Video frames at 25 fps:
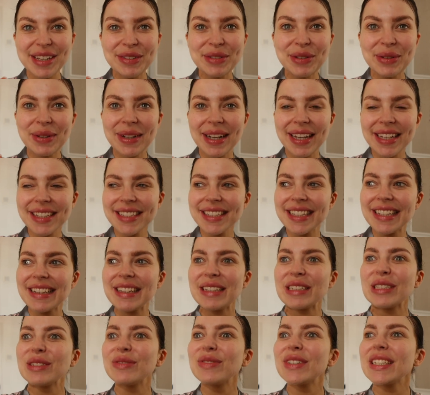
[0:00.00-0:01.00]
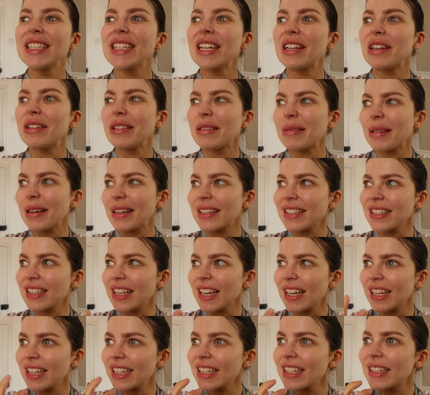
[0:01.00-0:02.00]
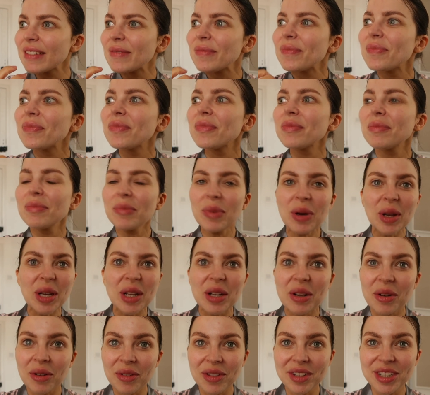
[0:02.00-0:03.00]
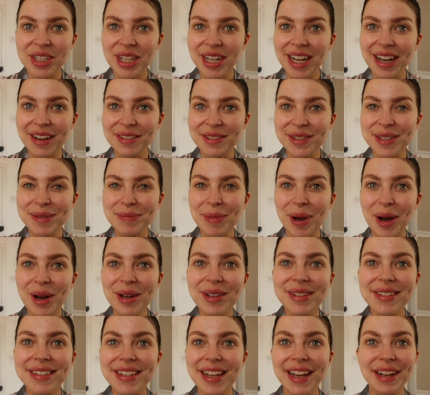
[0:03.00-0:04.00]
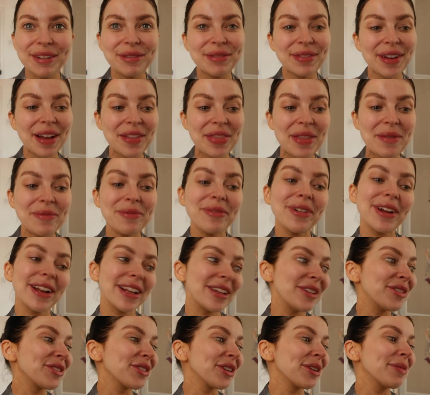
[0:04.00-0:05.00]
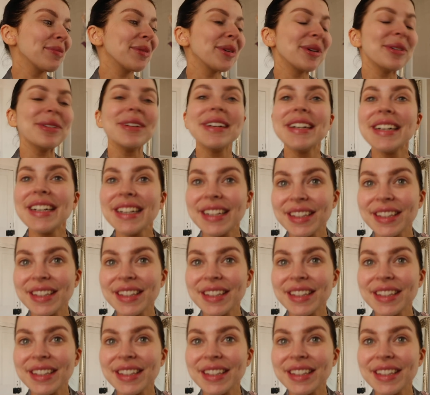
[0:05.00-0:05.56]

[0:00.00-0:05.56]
If you like seeing those videos where it's like pulling all the dirt out of spots, I find them really enjoyable.